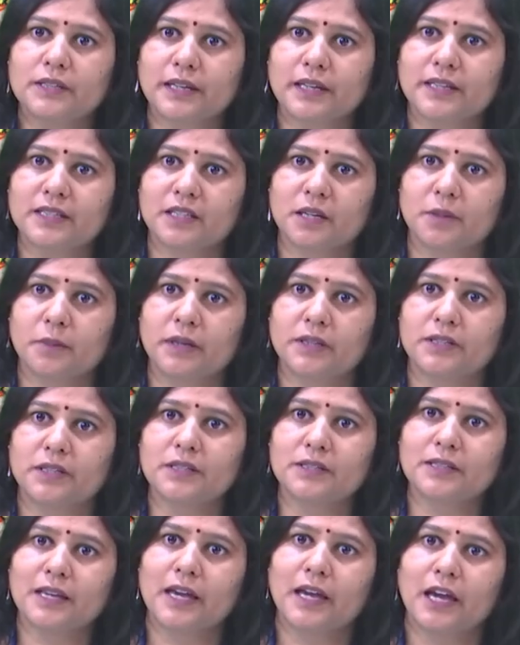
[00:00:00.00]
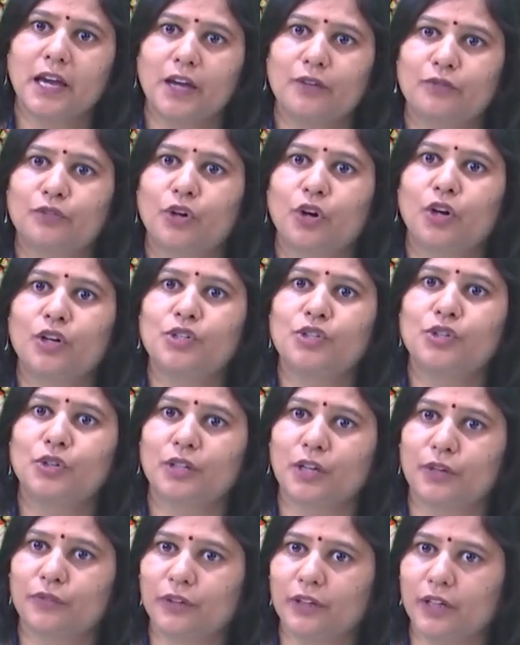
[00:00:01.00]
sensed images have got
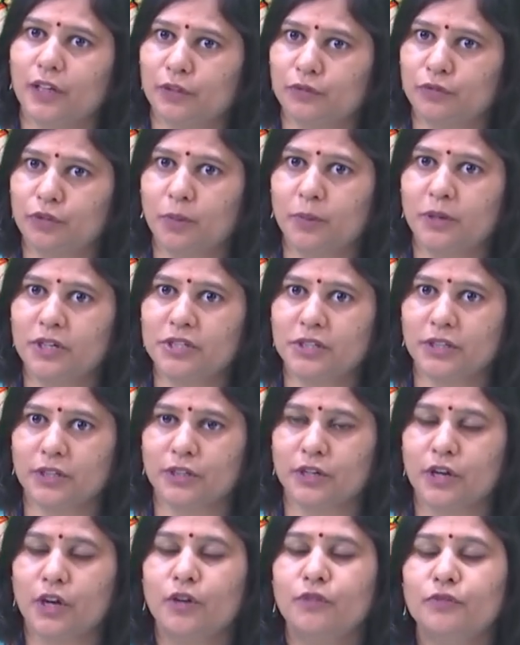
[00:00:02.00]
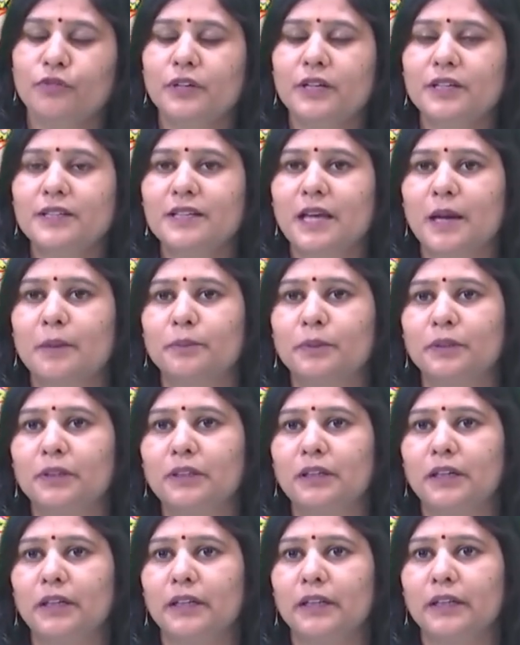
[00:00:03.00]
geographic information. For example,
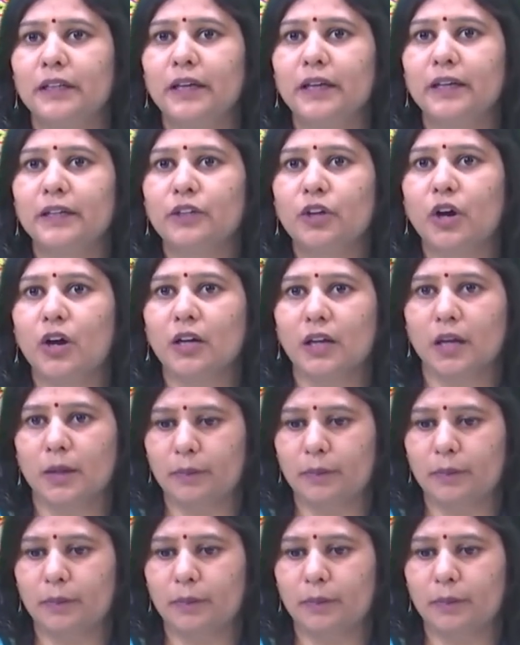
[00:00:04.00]
they talk